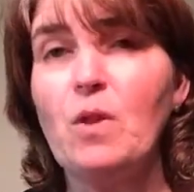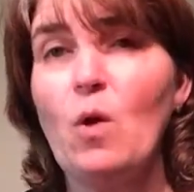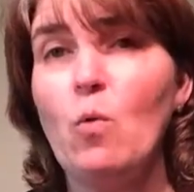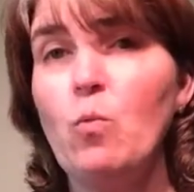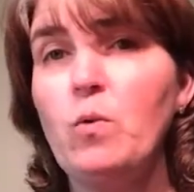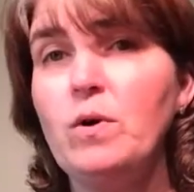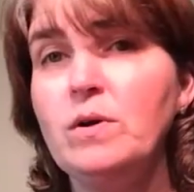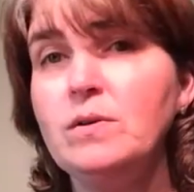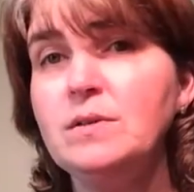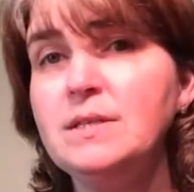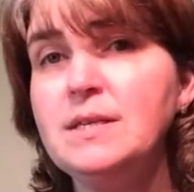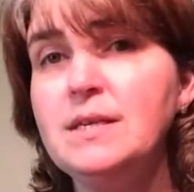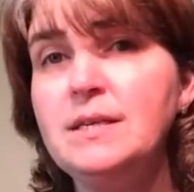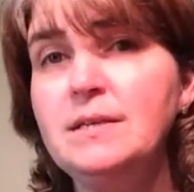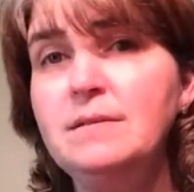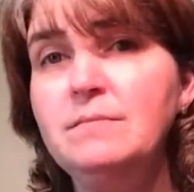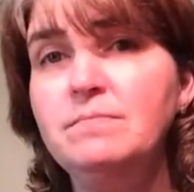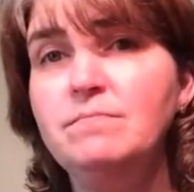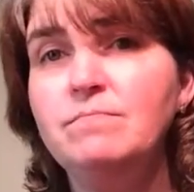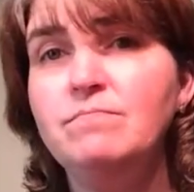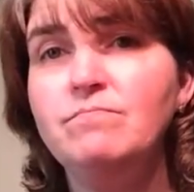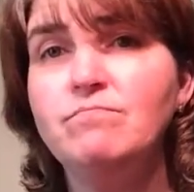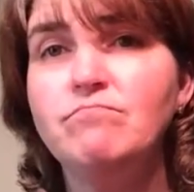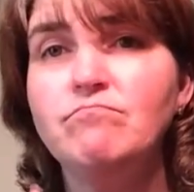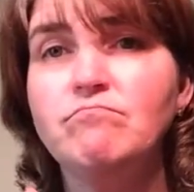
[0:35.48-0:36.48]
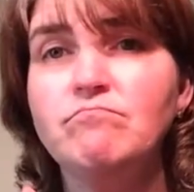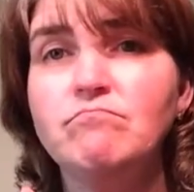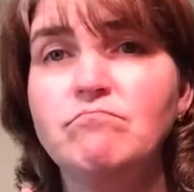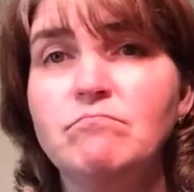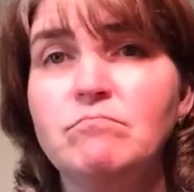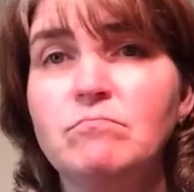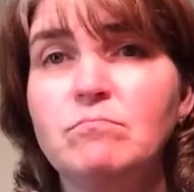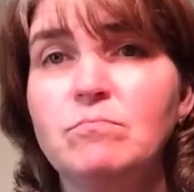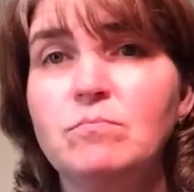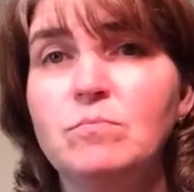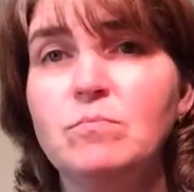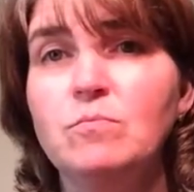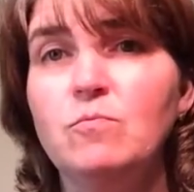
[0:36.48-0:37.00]
wilted,
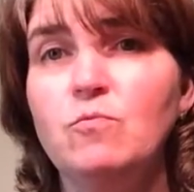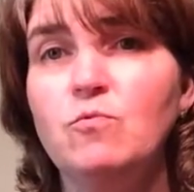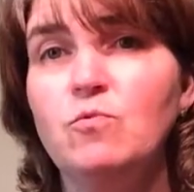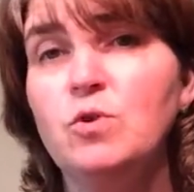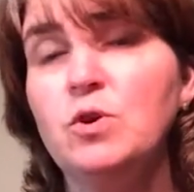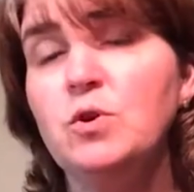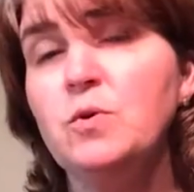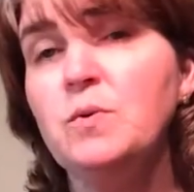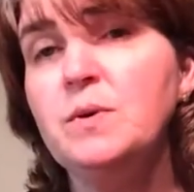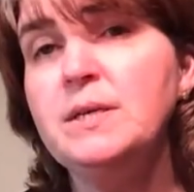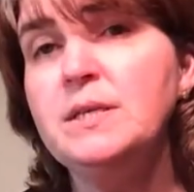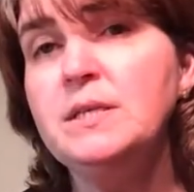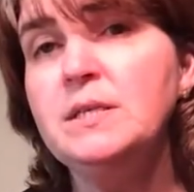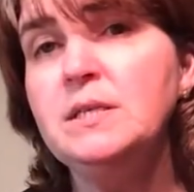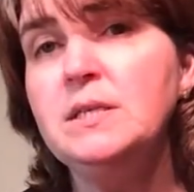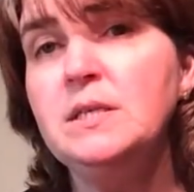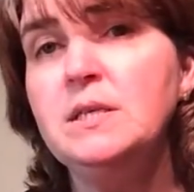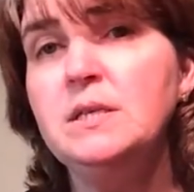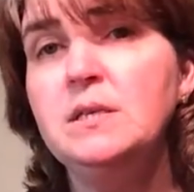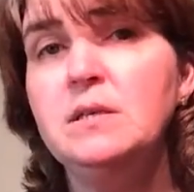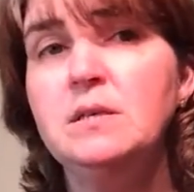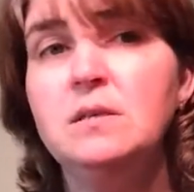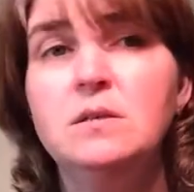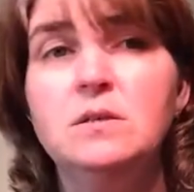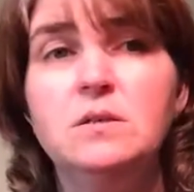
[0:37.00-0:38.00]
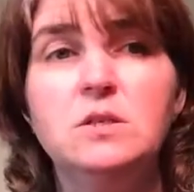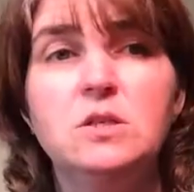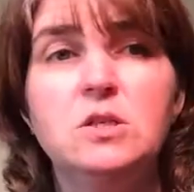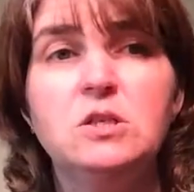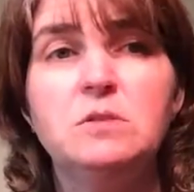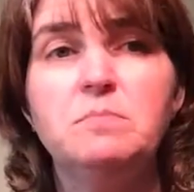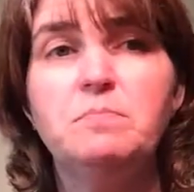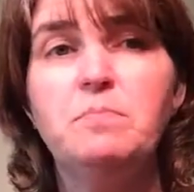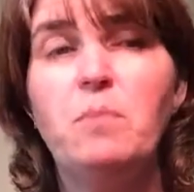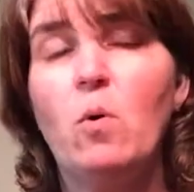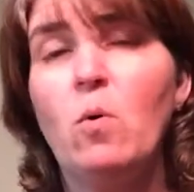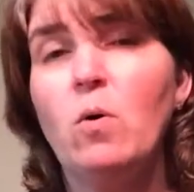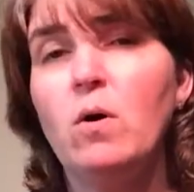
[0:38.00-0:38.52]
ruined,
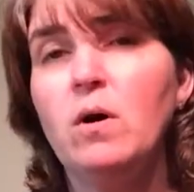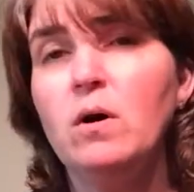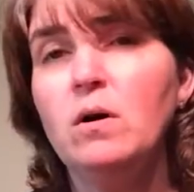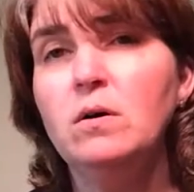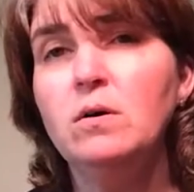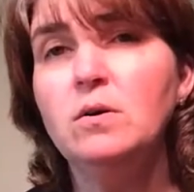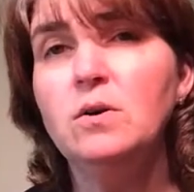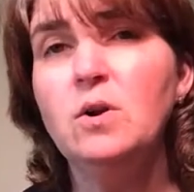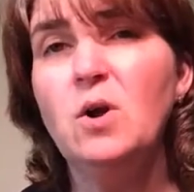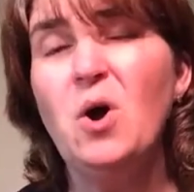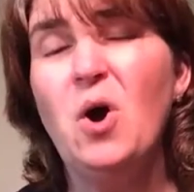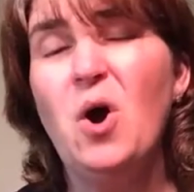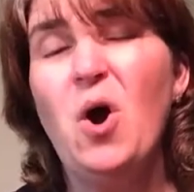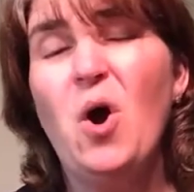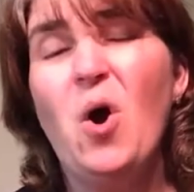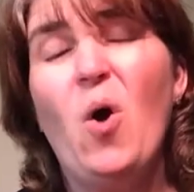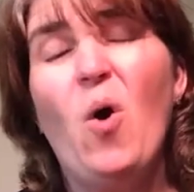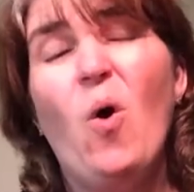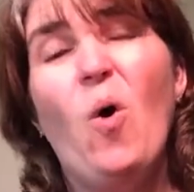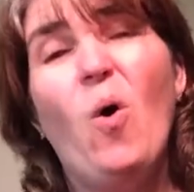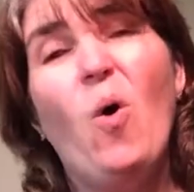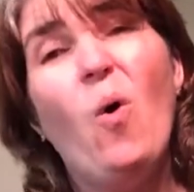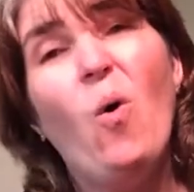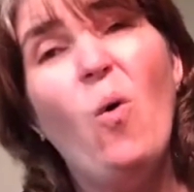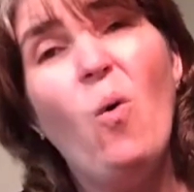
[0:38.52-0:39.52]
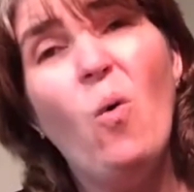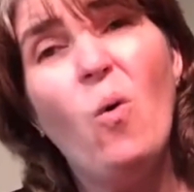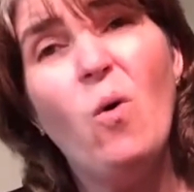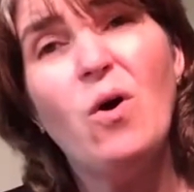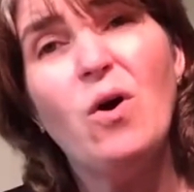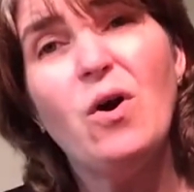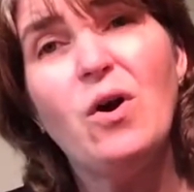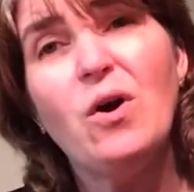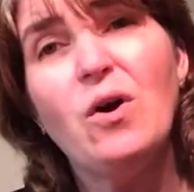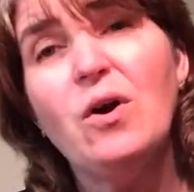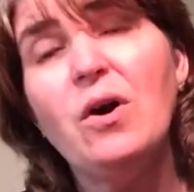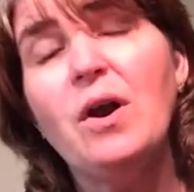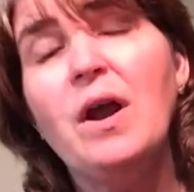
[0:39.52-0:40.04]
spoiled,
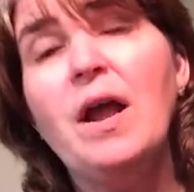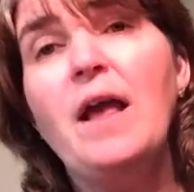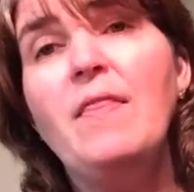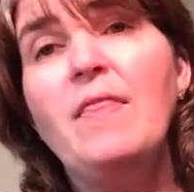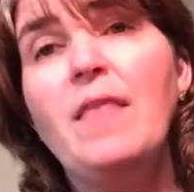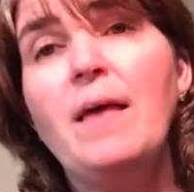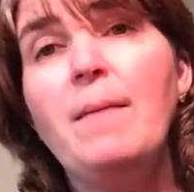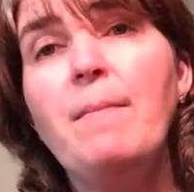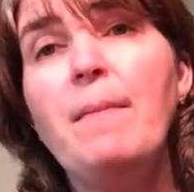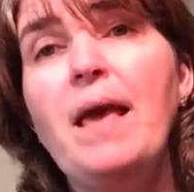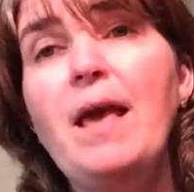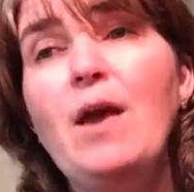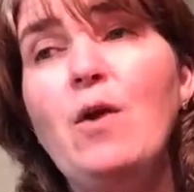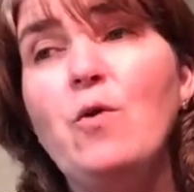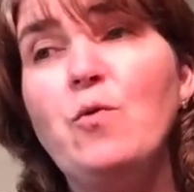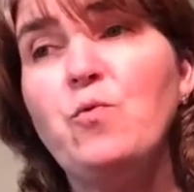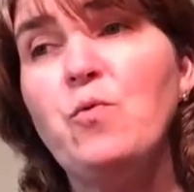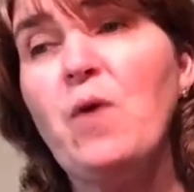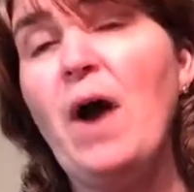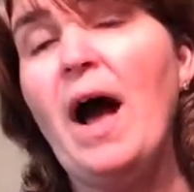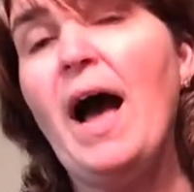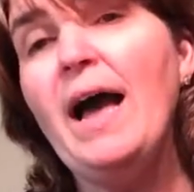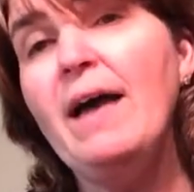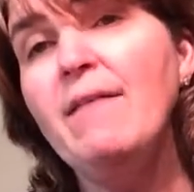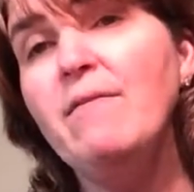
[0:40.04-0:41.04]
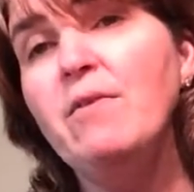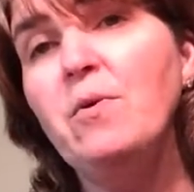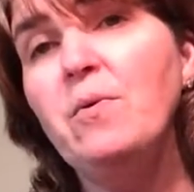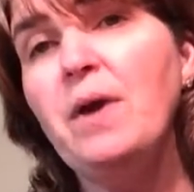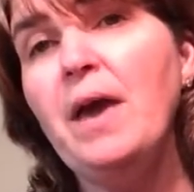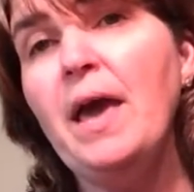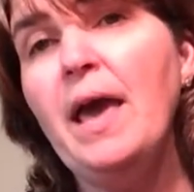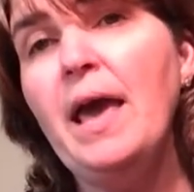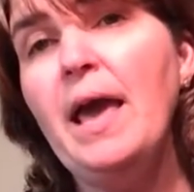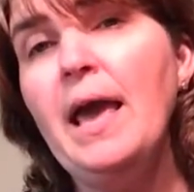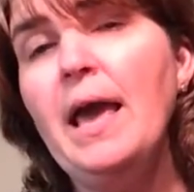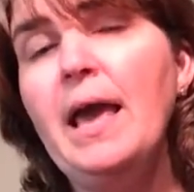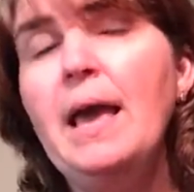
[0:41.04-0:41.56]
or they may arrive
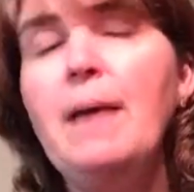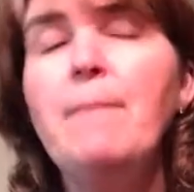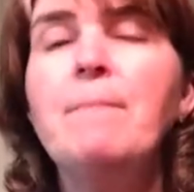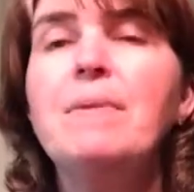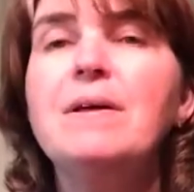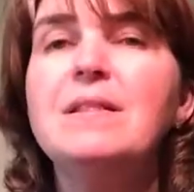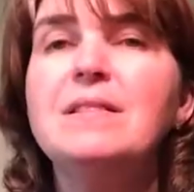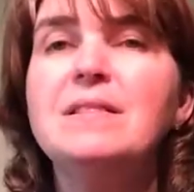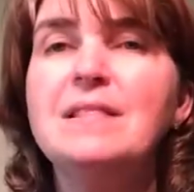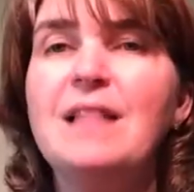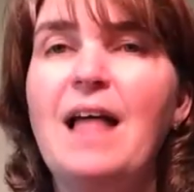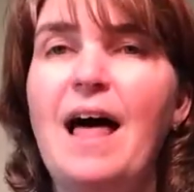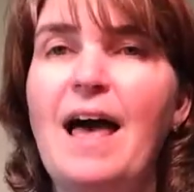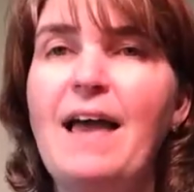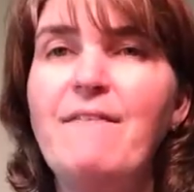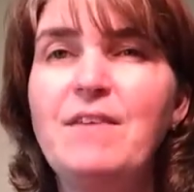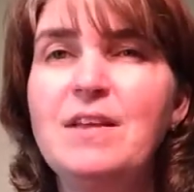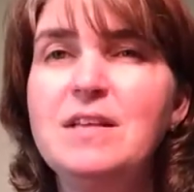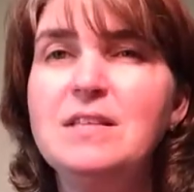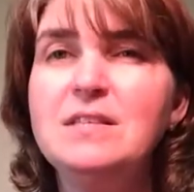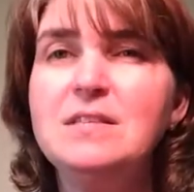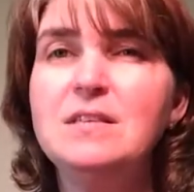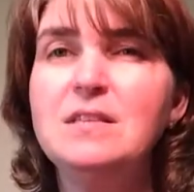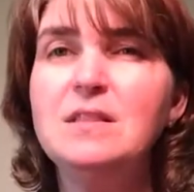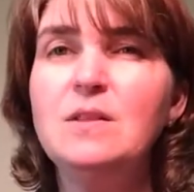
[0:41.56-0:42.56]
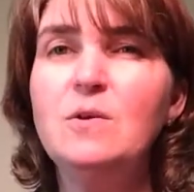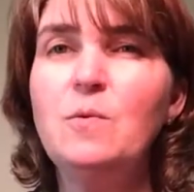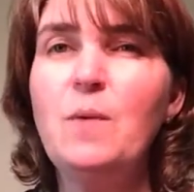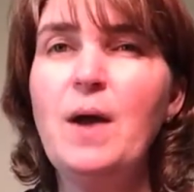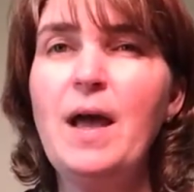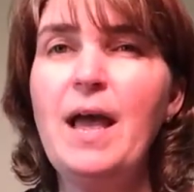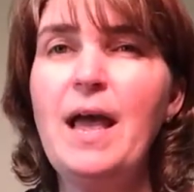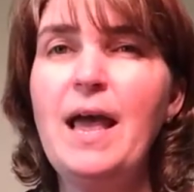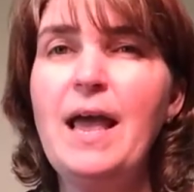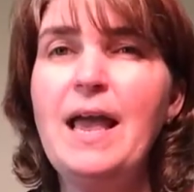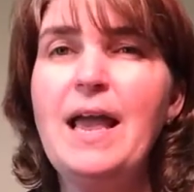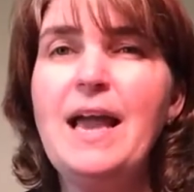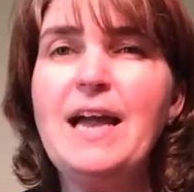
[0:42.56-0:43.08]
okay, but life gets in the
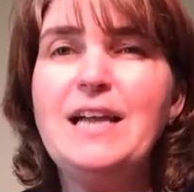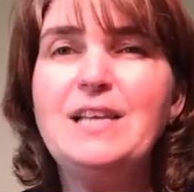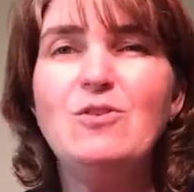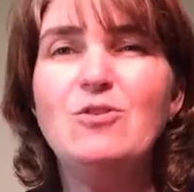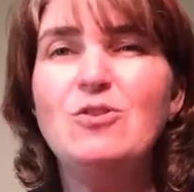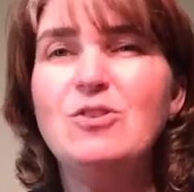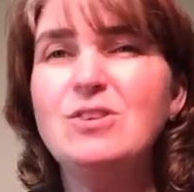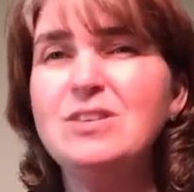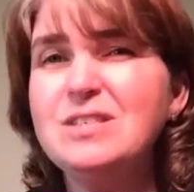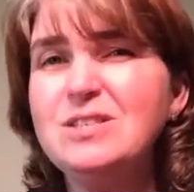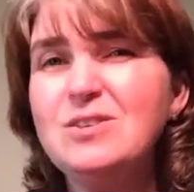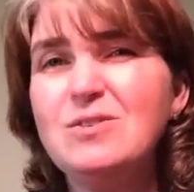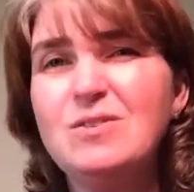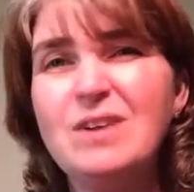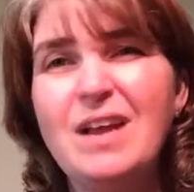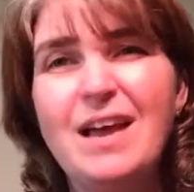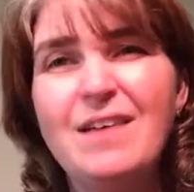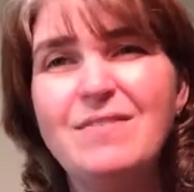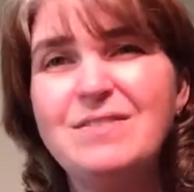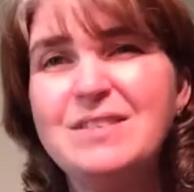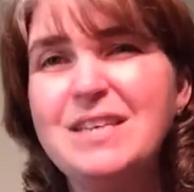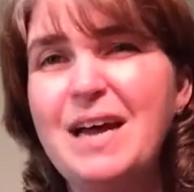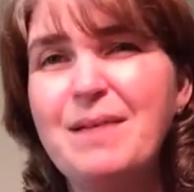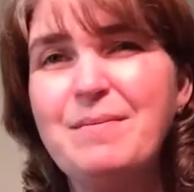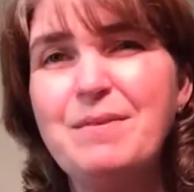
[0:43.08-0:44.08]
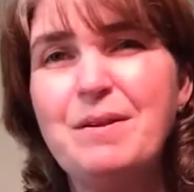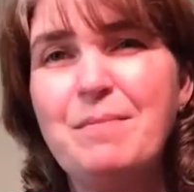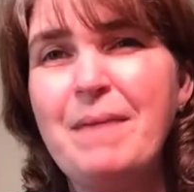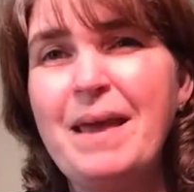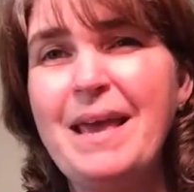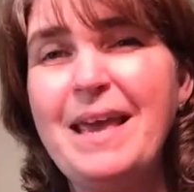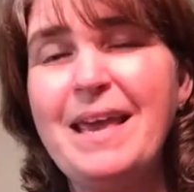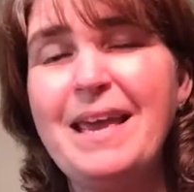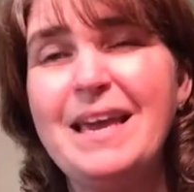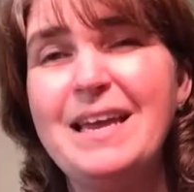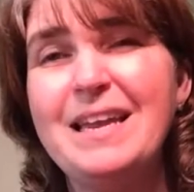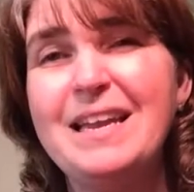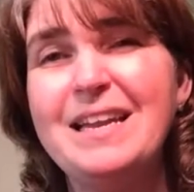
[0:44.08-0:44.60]
way and you just don't have time to
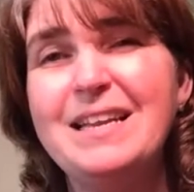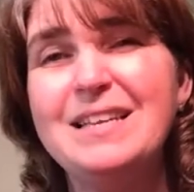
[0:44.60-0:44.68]
make it.